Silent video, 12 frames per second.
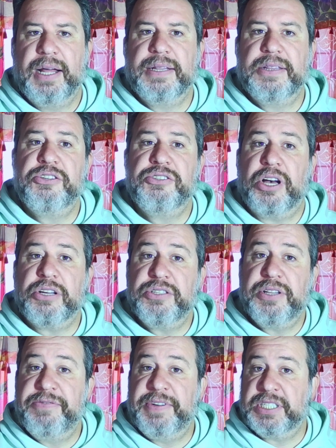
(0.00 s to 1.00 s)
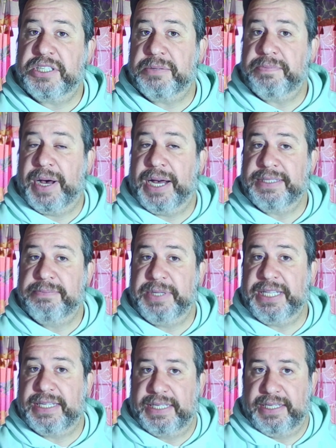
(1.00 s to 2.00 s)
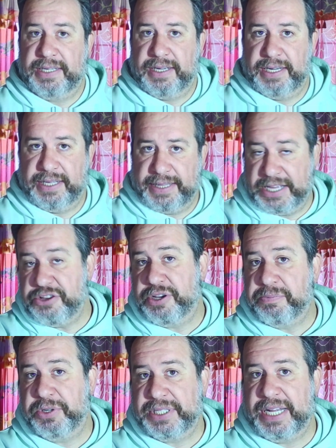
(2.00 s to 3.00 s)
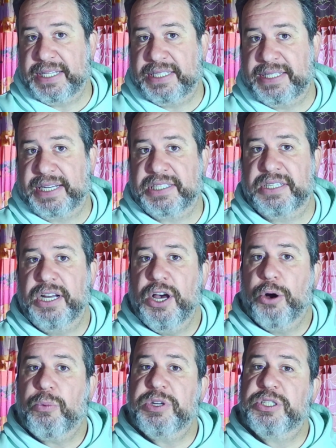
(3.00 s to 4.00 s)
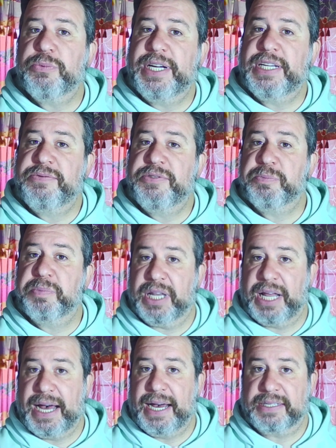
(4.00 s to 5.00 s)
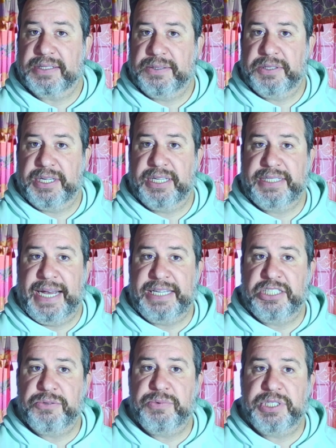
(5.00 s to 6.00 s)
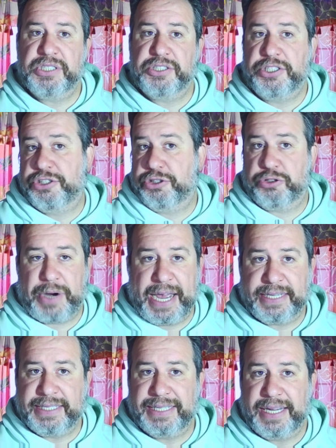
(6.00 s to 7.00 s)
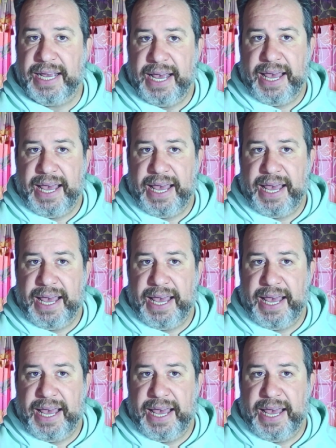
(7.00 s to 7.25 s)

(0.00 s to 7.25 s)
There's also the physical impossibility that you can put down in this section. Was the witness view blocked? Their attention was distracted?